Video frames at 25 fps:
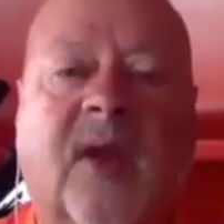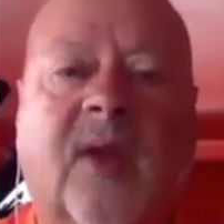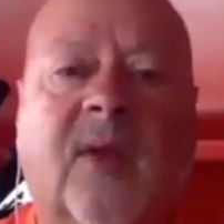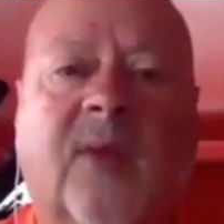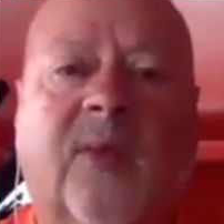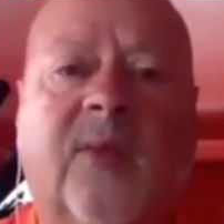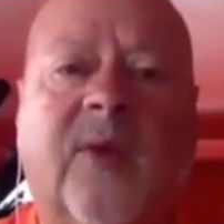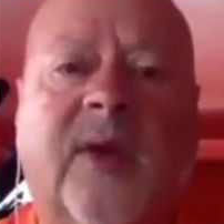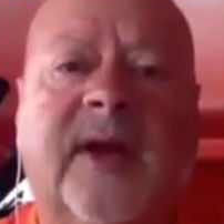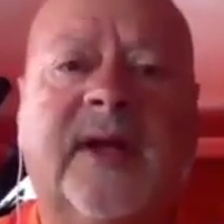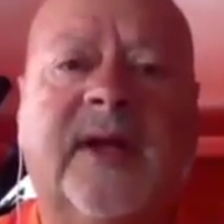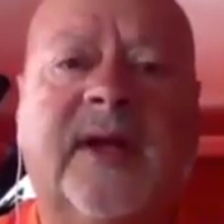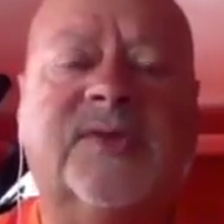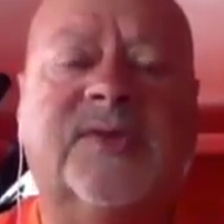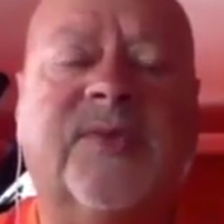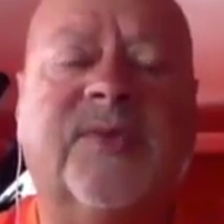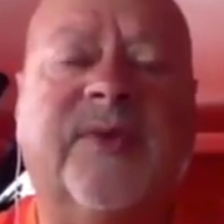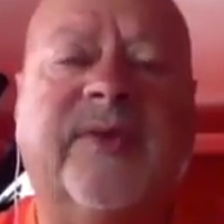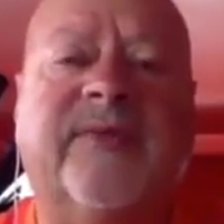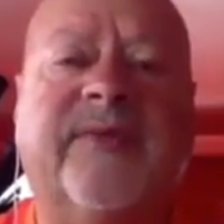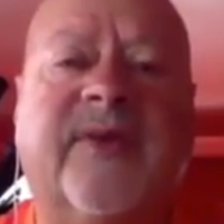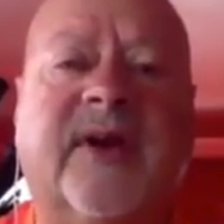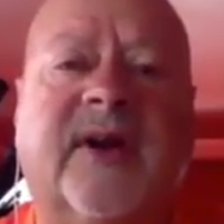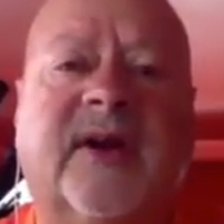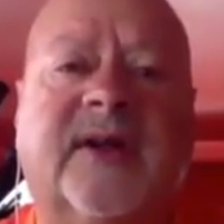What is
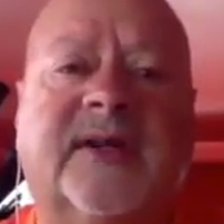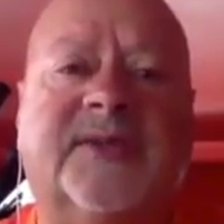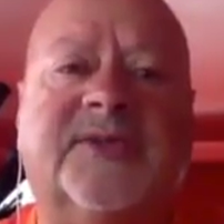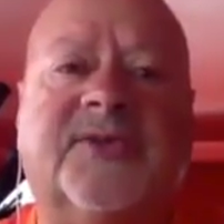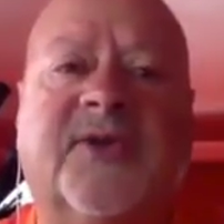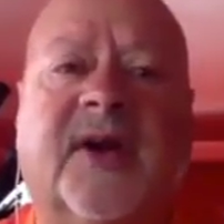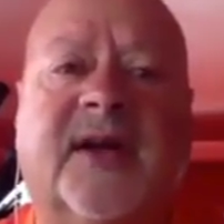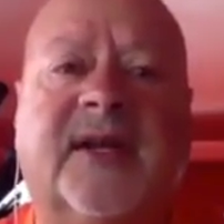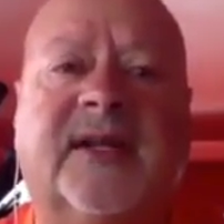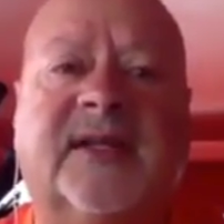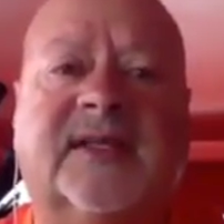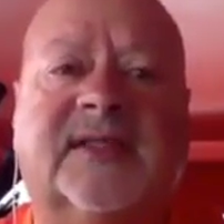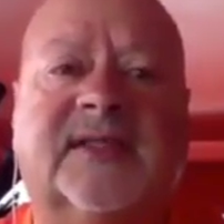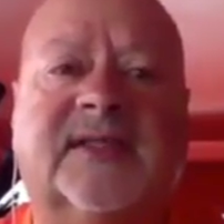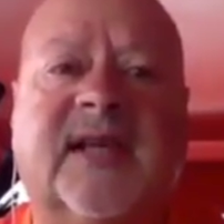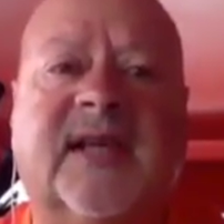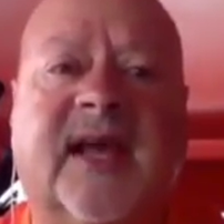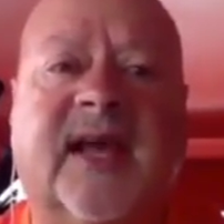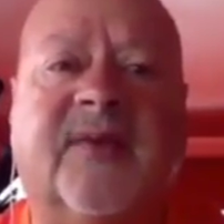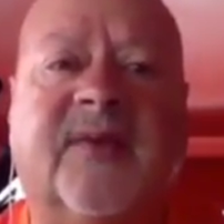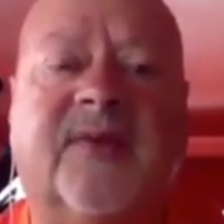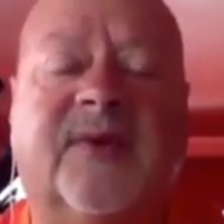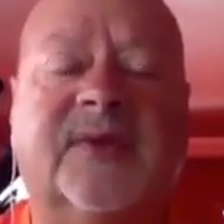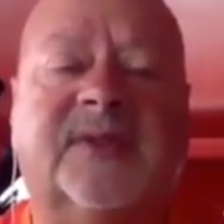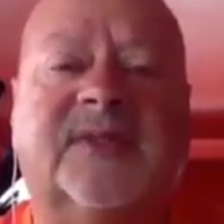Rivera trying to
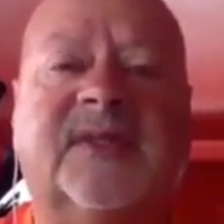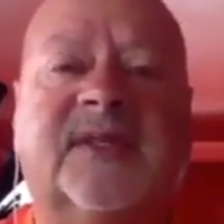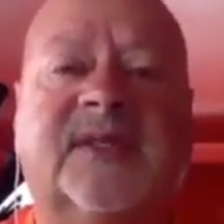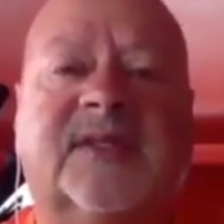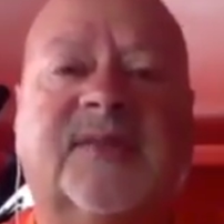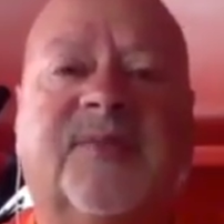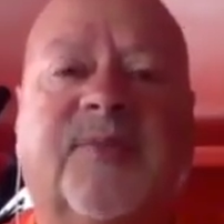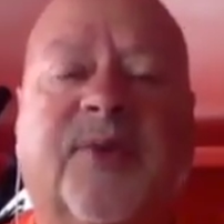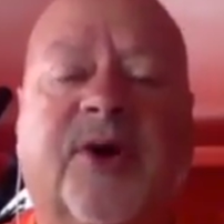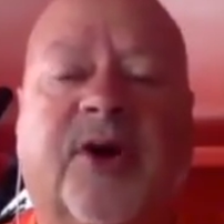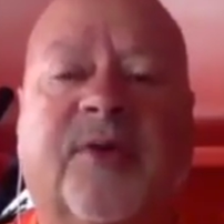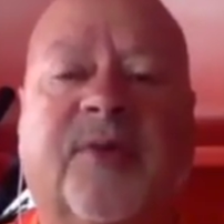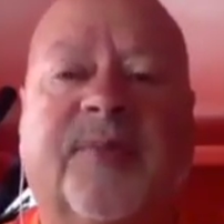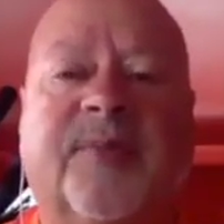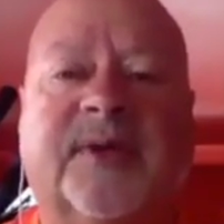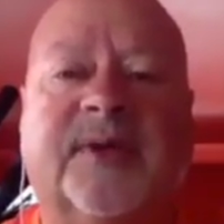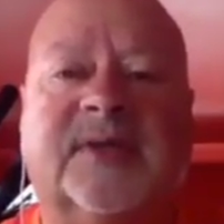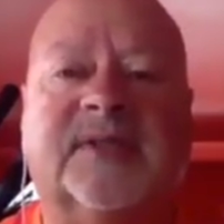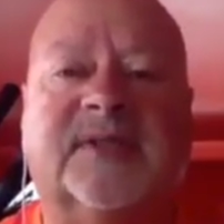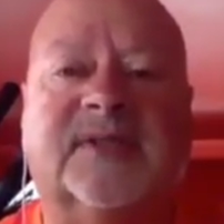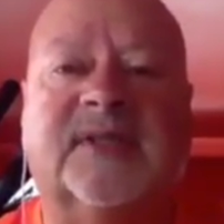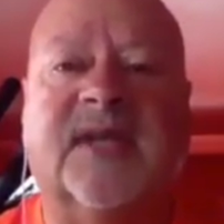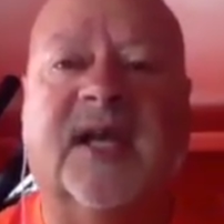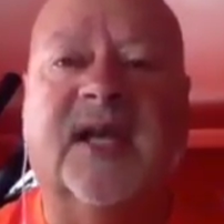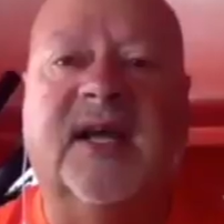say? What's his
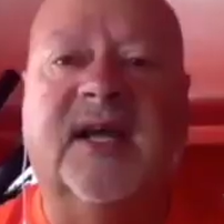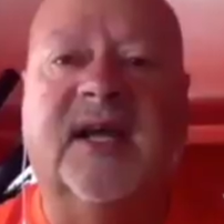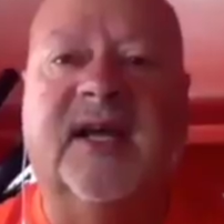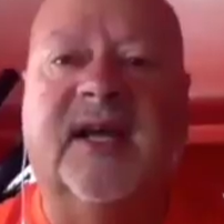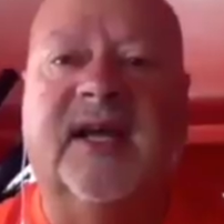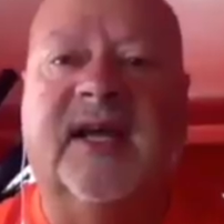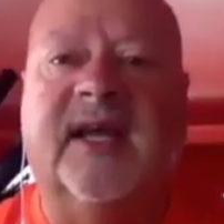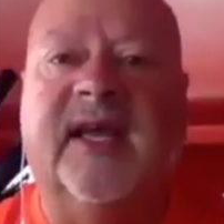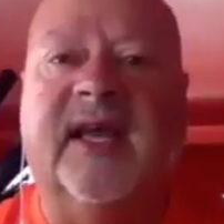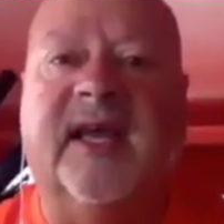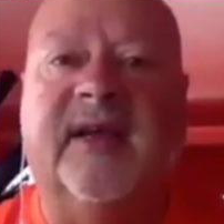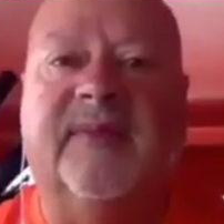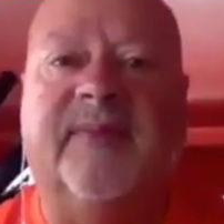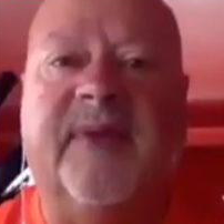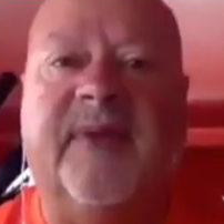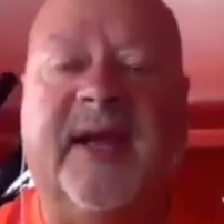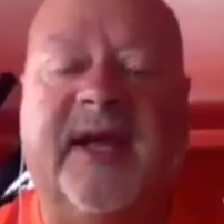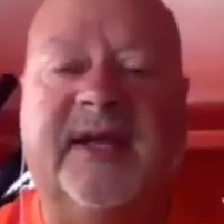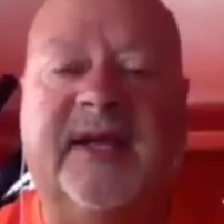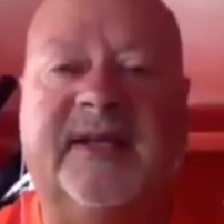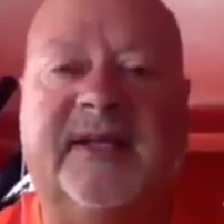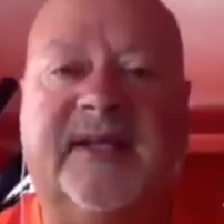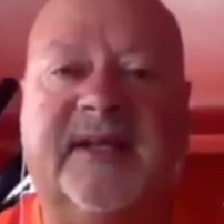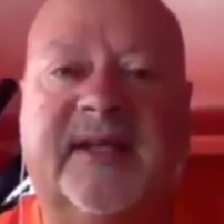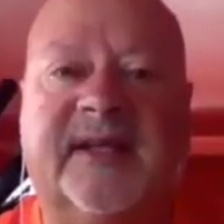purpose in
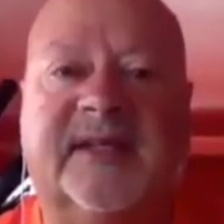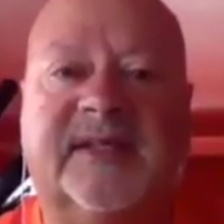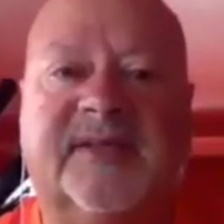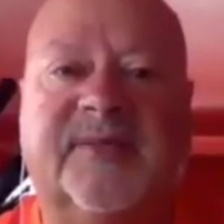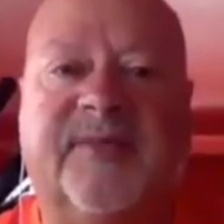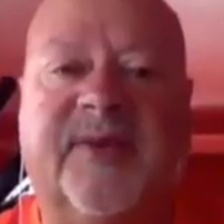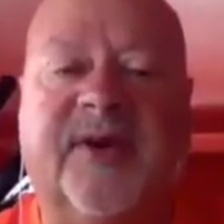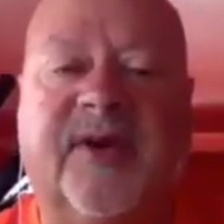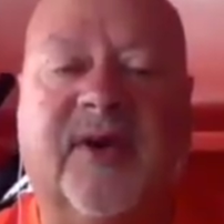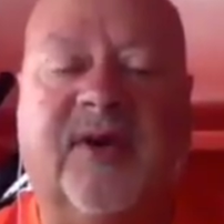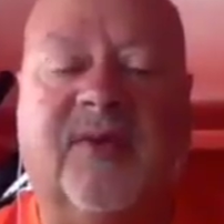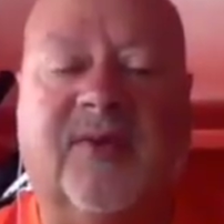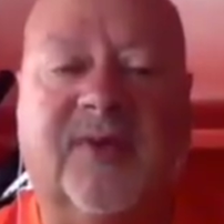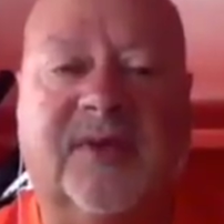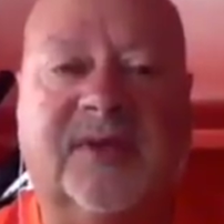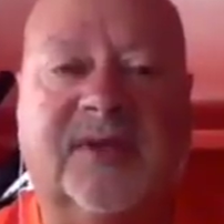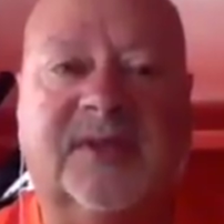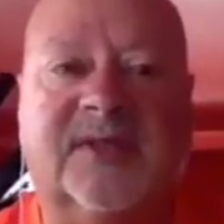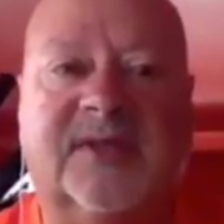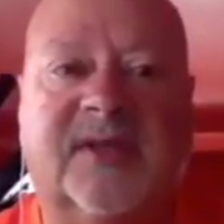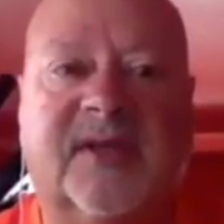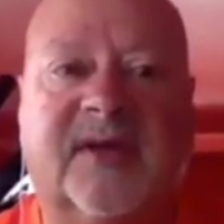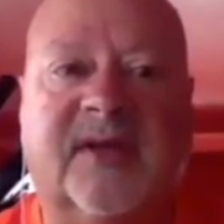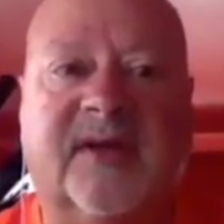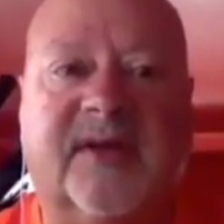painting this mural?
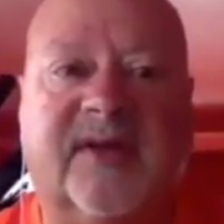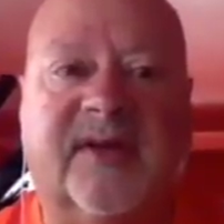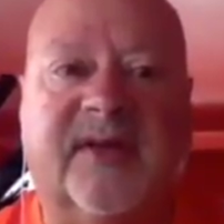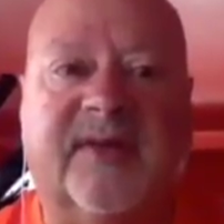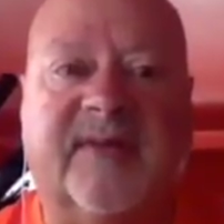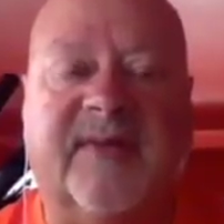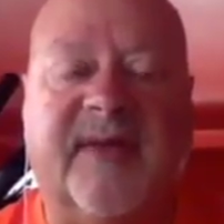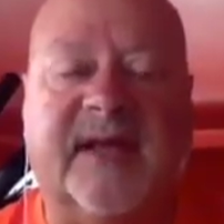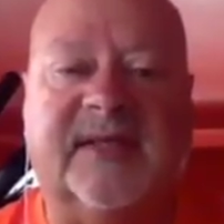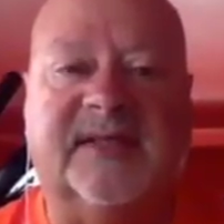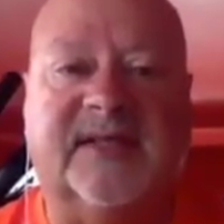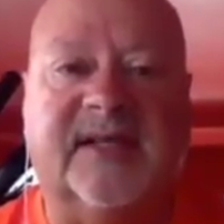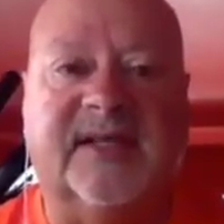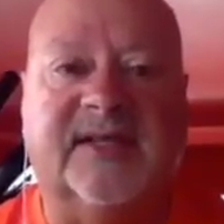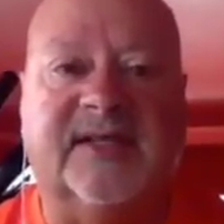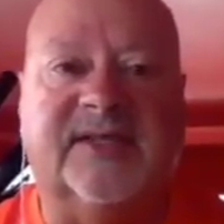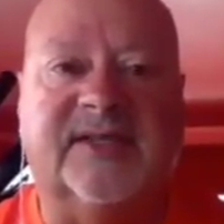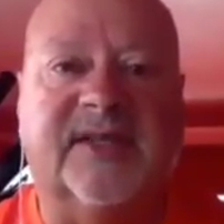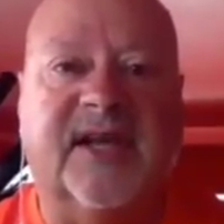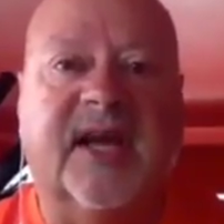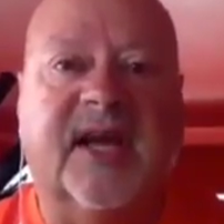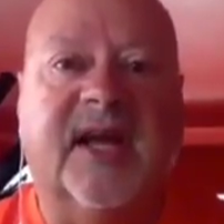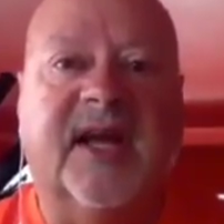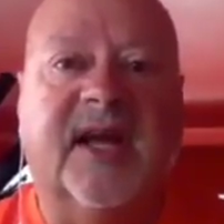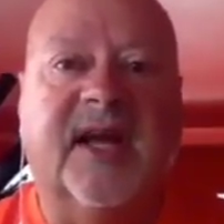What's the
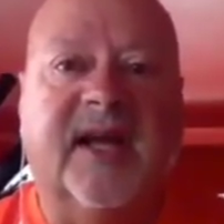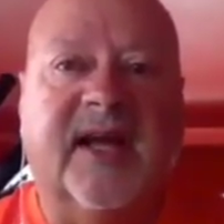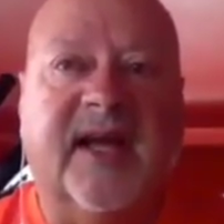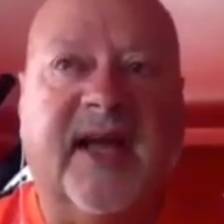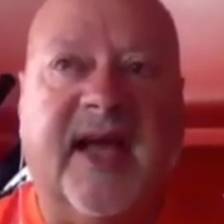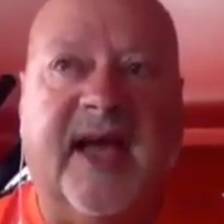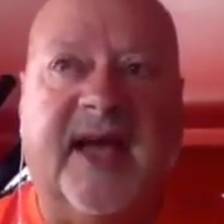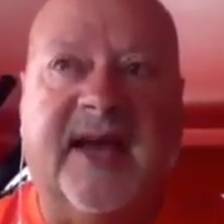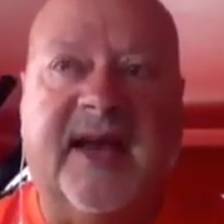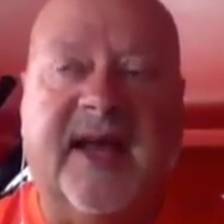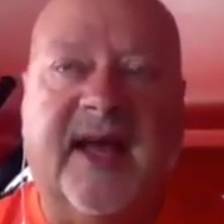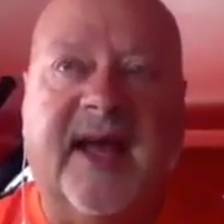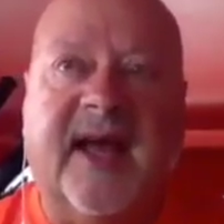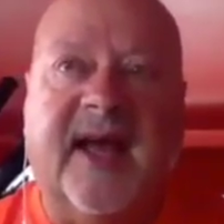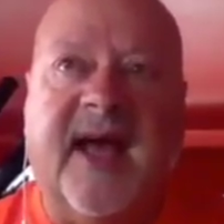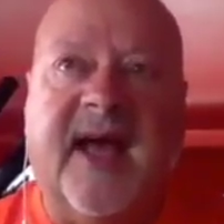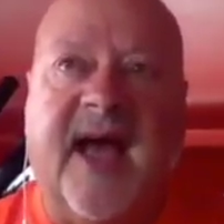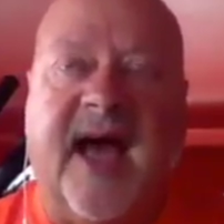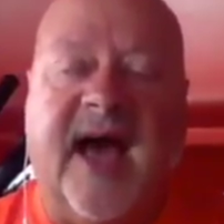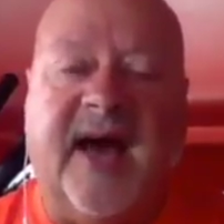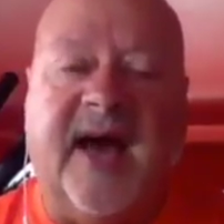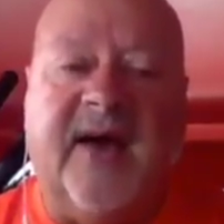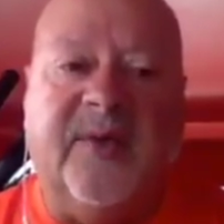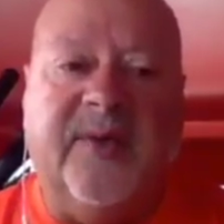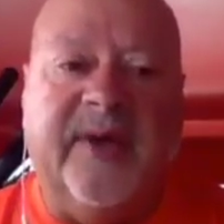message? And
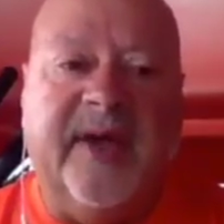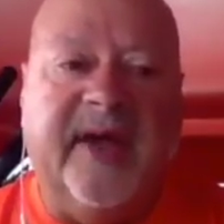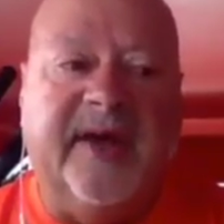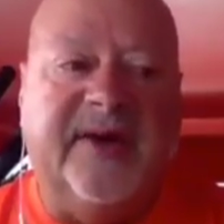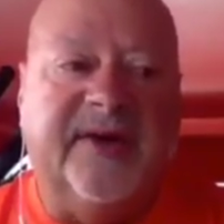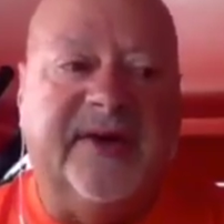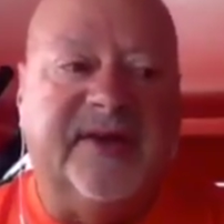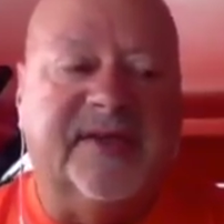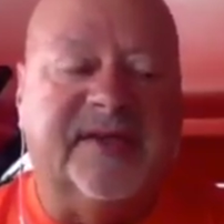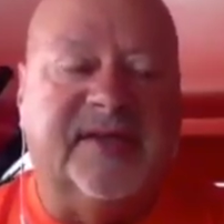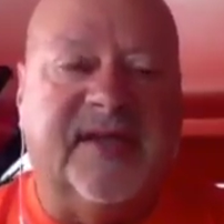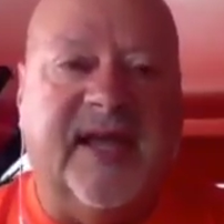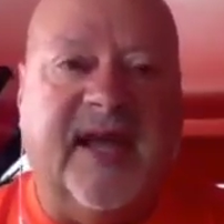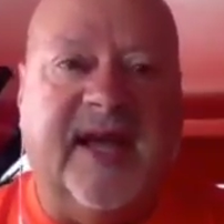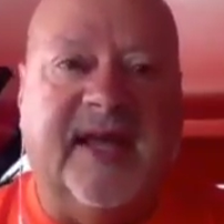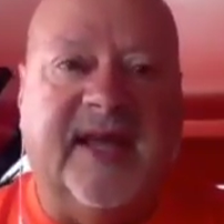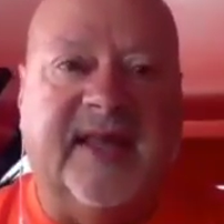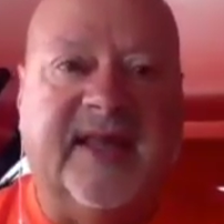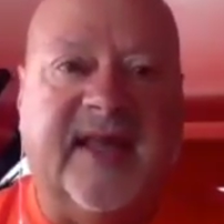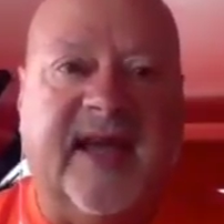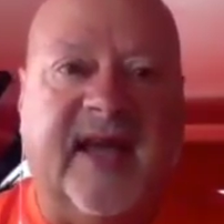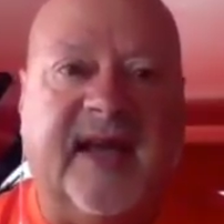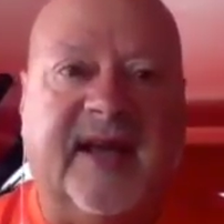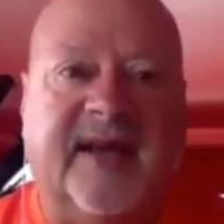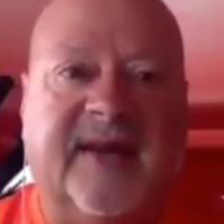how do we
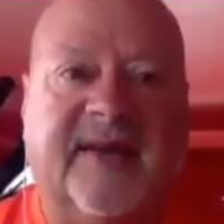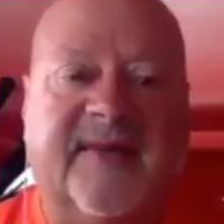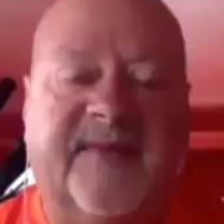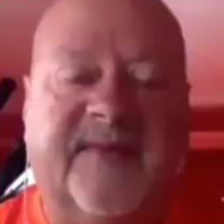understand that?